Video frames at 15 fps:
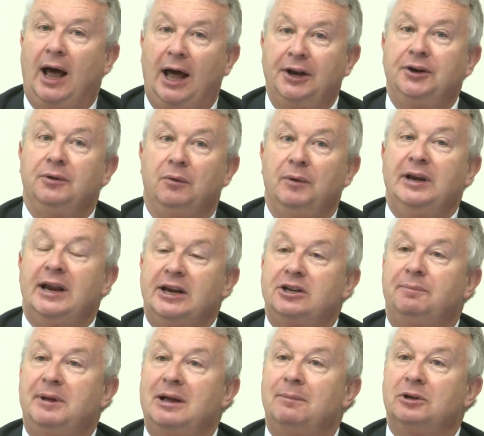and we need
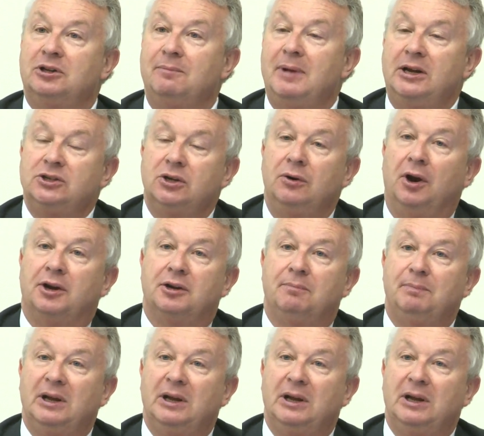to be able to measure it,